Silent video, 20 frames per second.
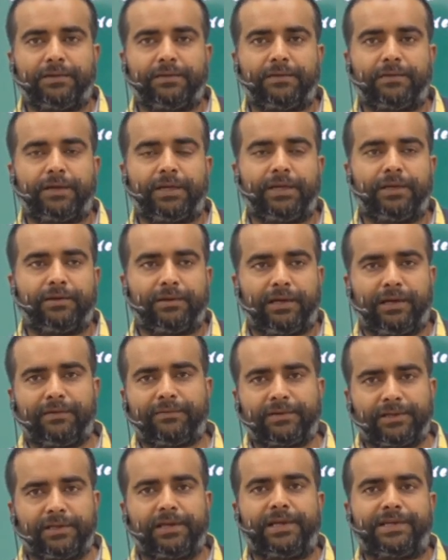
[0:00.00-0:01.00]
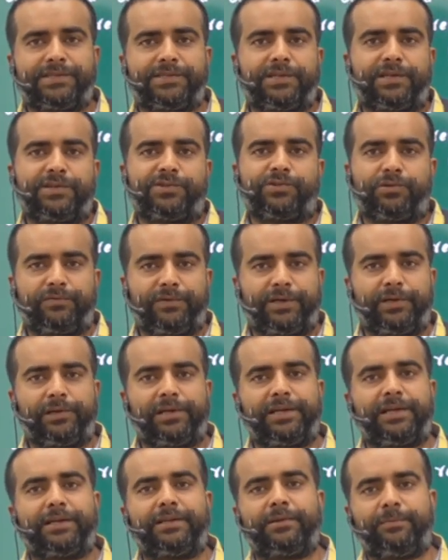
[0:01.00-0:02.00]
Okay, after the lecture is over, you'll
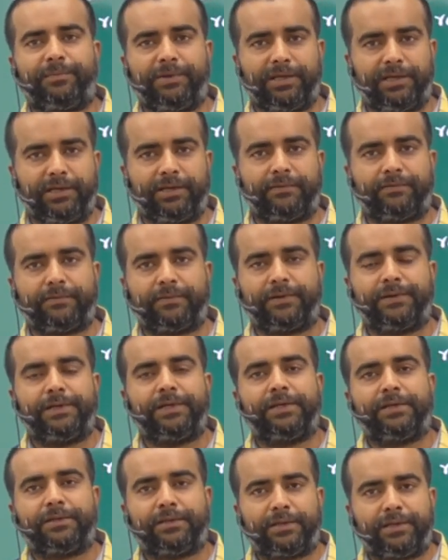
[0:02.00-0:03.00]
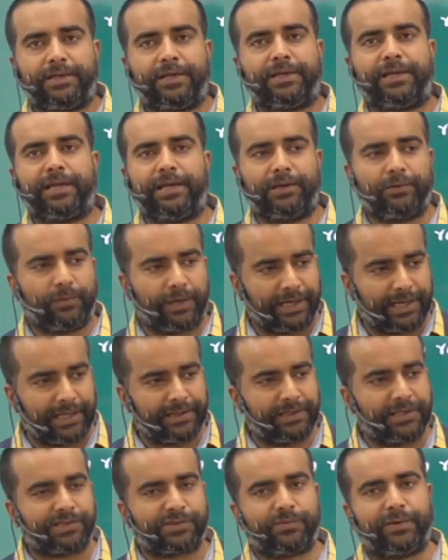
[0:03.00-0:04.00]
get the PDF, the detailed one and
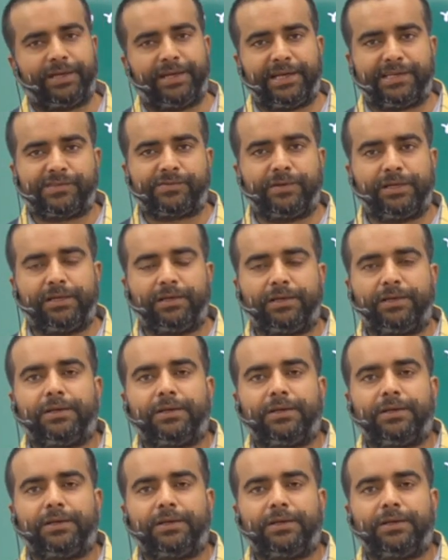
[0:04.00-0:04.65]
this one as well.